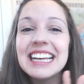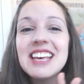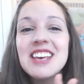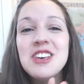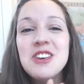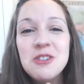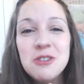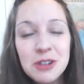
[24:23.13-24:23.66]

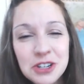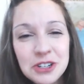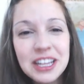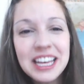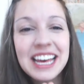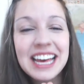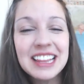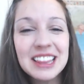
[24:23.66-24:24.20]

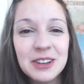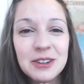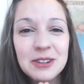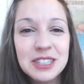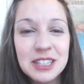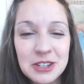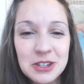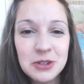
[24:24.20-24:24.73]
usually in those
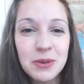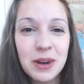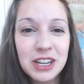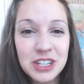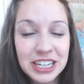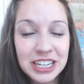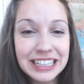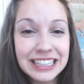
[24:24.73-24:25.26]

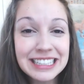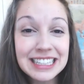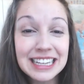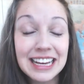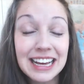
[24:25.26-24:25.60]
situations,